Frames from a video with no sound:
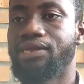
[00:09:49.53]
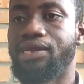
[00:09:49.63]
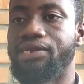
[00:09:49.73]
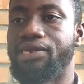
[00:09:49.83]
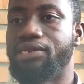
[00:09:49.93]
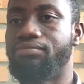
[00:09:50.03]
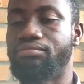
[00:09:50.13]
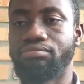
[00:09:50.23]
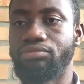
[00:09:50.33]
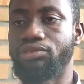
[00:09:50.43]
and then
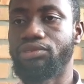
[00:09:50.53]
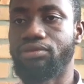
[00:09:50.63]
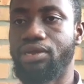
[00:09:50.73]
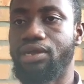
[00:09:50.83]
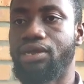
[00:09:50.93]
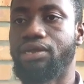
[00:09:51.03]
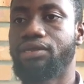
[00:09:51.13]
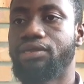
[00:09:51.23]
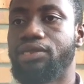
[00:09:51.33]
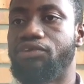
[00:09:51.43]
uh,
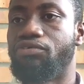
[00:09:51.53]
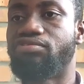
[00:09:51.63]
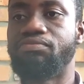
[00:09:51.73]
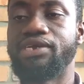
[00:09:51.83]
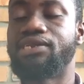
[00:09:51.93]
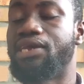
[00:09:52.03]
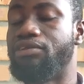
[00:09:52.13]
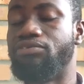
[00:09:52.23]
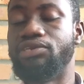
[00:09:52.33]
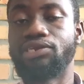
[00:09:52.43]
he was made
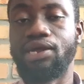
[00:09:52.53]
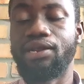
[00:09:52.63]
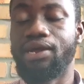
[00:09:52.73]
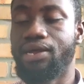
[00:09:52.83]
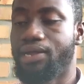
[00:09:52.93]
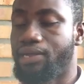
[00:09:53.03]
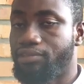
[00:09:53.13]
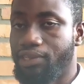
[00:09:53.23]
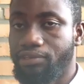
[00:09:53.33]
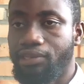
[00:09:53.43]
a judicial
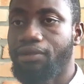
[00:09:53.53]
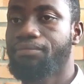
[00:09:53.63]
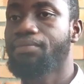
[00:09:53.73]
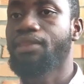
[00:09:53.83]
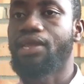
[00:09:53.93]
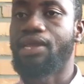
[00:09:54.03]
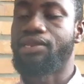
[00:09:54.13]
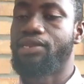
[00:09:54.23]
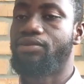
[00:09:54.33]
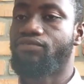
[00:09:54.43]
assessor,
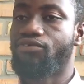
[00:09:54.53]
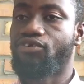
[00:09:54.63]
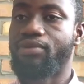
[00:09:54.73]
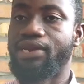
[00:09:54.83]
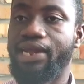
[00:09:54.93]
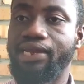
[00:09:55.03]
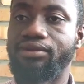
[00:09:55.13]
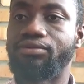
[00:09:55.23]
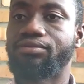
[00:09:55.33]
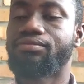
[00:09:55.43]
and then of course Commander
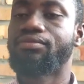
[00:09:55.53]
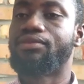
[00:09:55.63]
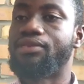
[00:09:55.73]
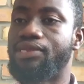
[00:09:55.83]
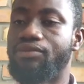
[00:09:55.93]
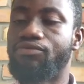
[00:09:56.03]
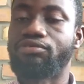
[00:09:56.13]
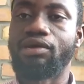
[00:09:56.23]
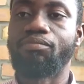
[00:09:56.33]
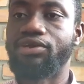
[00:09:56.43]
Hill then
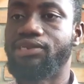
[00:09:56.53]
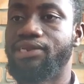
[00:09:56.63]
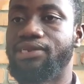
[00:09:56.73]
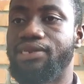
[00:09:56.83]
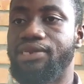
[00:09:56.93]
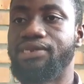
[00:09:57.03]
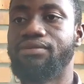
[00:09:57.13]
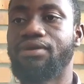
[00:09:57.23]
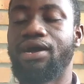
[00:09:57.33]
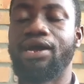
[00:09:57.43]
was appointed
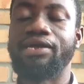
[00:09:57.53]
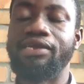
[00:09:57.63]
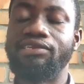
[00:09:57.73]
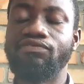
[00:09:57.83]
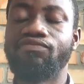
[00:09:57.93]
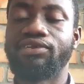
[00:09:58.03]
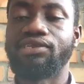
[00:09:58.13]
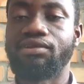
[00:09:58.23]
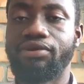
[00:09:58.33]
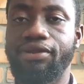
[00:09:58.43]
in
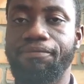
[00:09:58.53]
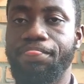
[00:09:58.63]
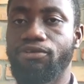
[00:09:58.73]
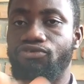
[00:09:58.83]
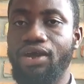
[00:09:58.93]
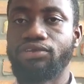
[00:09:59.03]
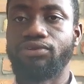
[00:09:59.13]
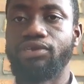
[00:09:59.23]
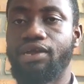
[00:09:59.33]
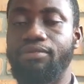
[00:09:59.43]
1843 uh, to
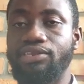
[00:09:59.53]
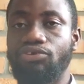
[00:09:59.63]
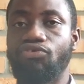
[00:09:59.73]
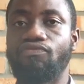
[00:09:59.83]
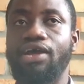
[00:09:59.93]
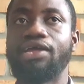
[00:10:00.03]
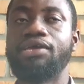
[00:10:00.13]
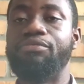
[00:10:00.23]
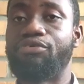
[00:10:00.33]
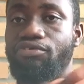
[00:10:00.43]
actually come and take over
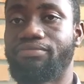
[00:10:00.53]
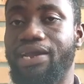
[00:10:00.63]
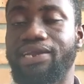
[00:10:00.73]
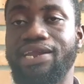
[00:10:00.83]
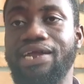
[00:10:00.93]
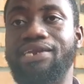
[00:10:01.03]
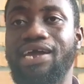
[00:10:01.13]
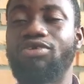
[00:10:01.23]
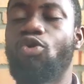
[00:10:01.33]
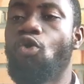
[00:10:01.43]
because Maclean had
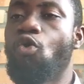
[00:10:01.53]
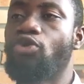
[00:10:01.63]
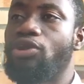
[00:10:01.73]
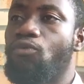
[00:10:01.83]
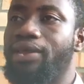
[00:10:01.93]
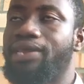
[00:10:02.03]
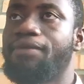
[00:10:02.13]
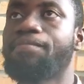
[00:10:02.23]
done all the work